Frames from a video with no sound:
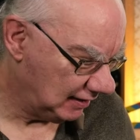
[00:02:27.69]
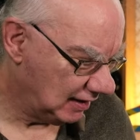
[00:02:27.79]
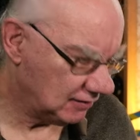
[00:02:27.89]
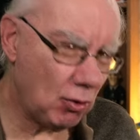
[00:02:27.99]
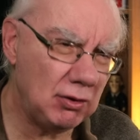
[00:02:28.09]

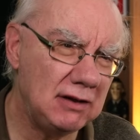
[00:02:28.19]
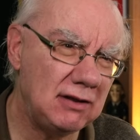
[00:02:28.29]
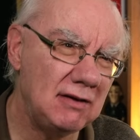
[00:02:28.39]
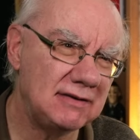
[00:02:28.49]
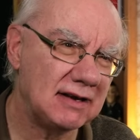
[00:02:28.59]
So all you
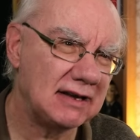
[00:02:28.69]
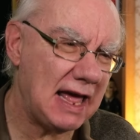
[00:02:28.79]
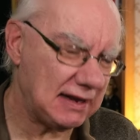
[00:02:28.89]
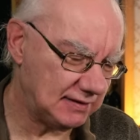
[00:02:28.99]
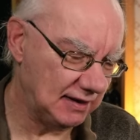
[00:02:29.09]
do to
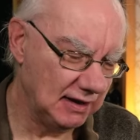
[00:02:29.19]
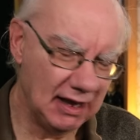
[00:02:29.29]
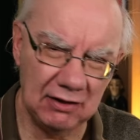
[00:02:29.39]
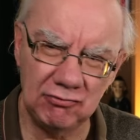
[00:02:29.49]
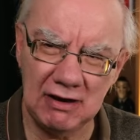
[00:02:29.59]
connect it
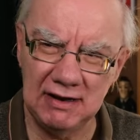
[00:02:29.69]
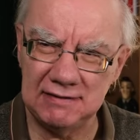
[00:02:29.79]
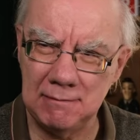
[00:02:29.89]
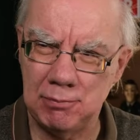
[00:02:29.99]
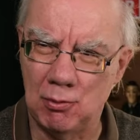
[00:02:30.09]
is really
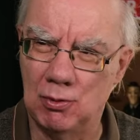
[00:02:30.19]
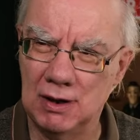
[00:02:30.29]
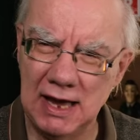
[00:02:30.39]
simple.